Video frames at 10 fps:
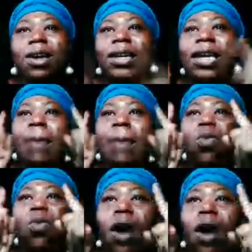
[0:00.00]
Number
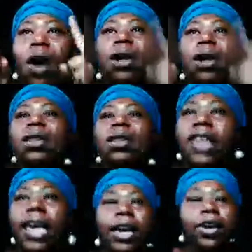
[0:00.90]
one, there's
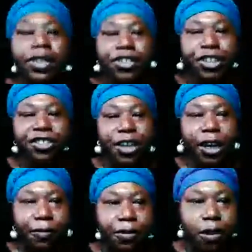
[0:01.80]
an energy
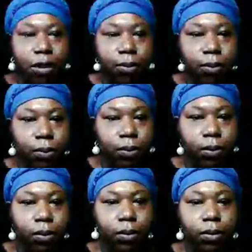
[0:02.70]
shift.
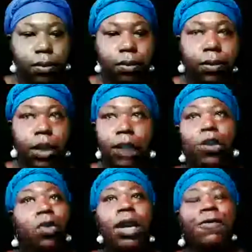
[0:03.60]
If
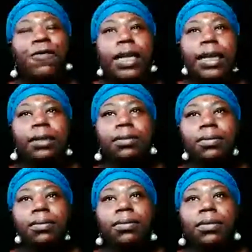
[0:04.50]
you ain't feel it,
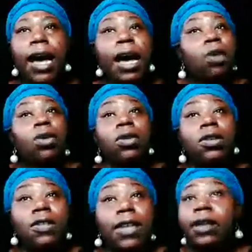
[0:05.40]
I don't know what
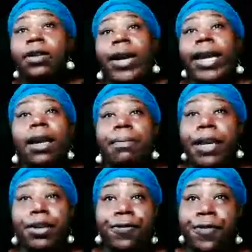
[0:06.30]
to tell you. I can't
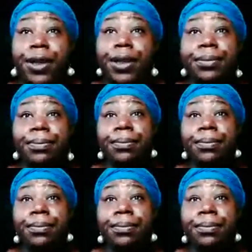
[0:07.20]
make you feel it.